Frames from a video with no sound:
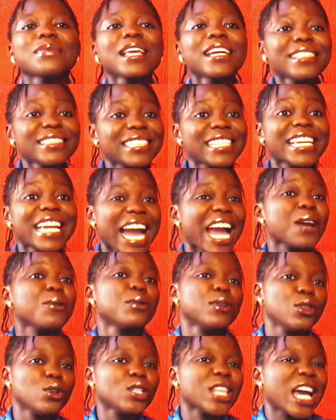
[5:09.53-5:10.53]
the guy will
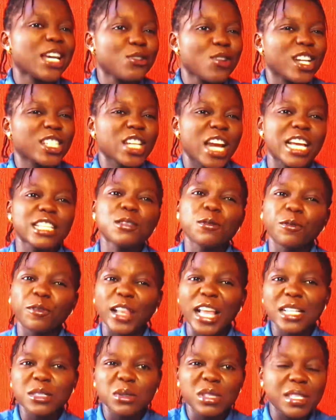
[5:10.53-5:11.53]
know that you are trying to
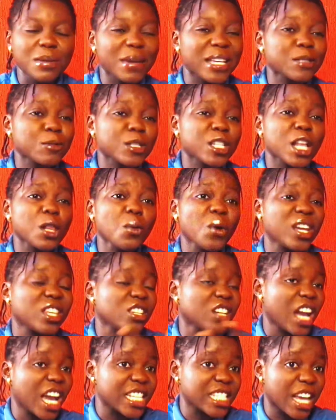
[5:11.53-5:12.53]
flex with him, especially when you
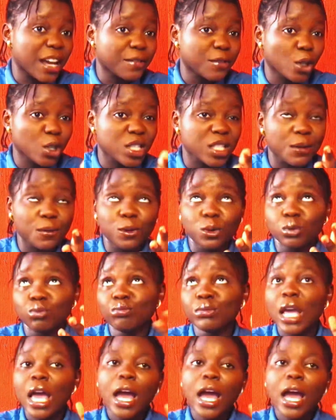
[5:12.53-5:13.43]
guys have not even